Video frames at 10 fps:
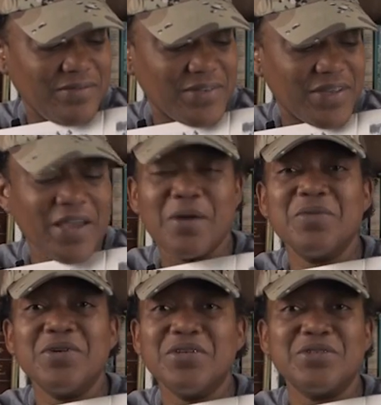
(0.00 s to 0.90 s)
the
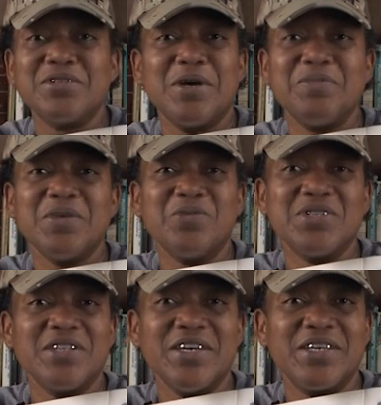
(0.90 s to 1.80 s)
camera or something
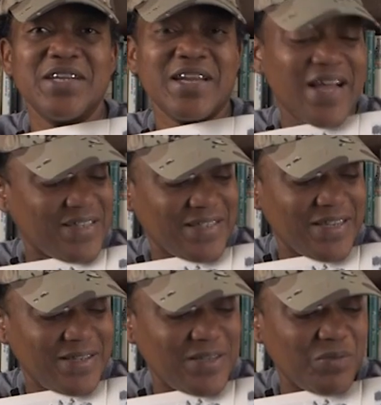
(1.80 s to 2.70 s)
was looking, and I
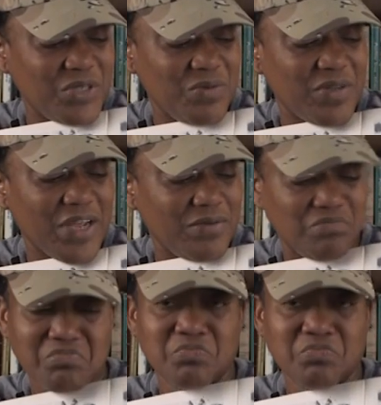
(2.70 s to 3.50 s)
said something, she was like,